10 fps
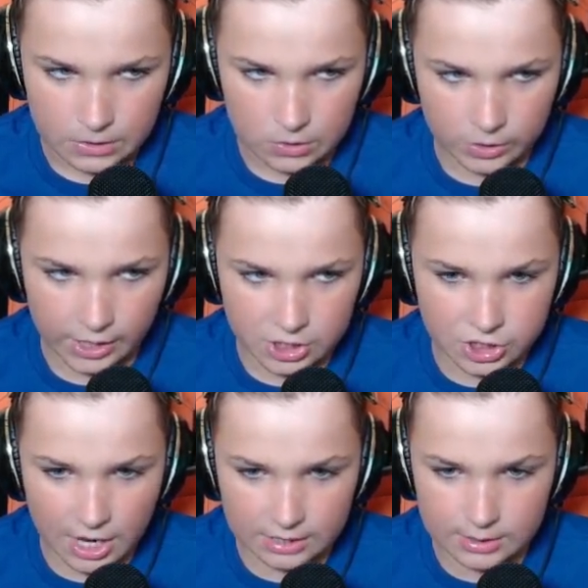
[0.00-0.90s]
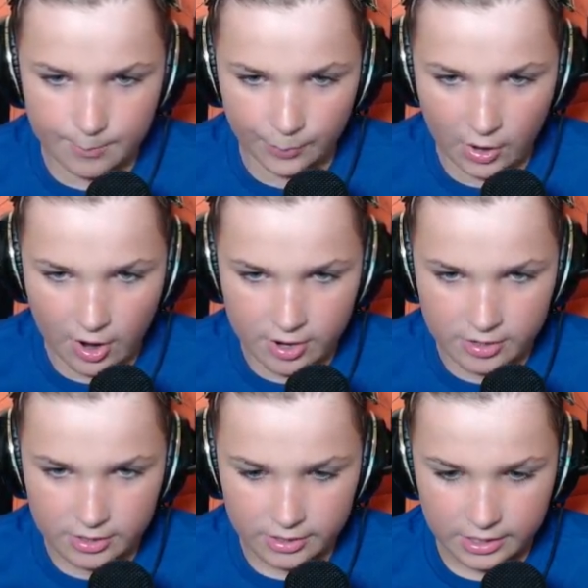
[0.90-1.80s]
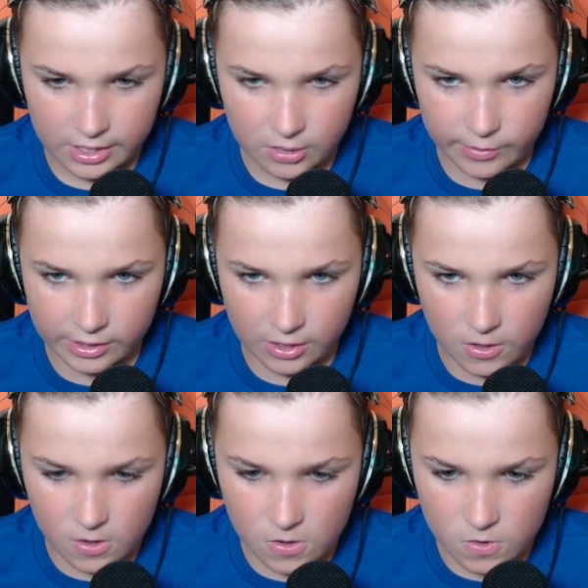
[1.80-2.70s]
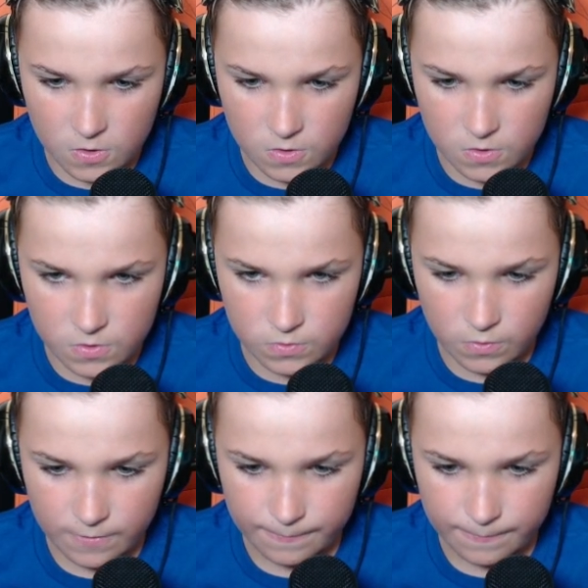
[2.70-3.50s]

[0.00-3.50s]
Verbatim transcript: Okay, chocolate bar. Here we go.